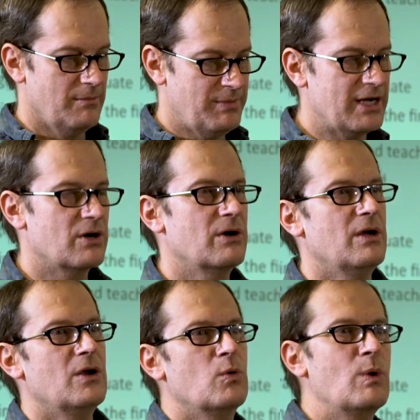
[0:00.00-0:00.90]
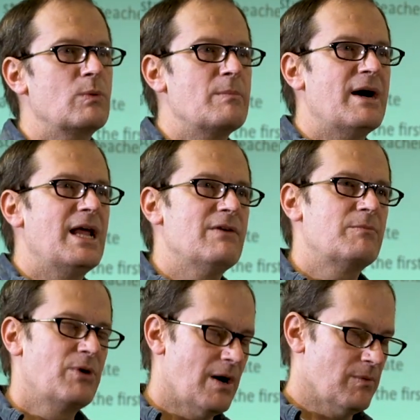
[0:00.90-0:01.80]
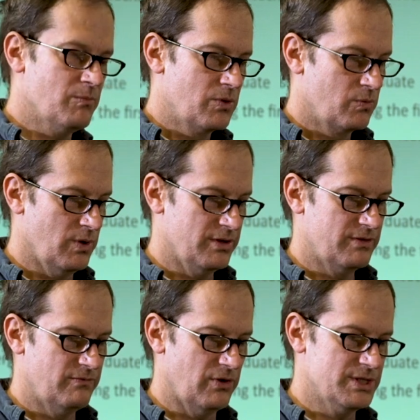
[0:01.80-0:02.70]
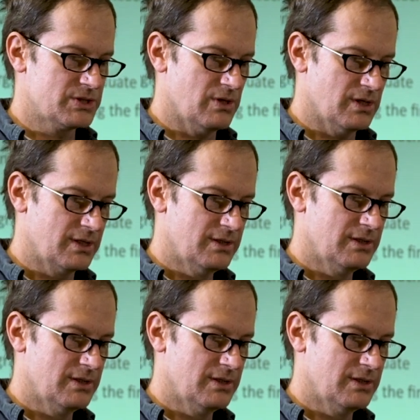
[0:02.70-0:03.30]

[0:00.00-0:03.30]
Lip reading: better when we might have a problem with very strong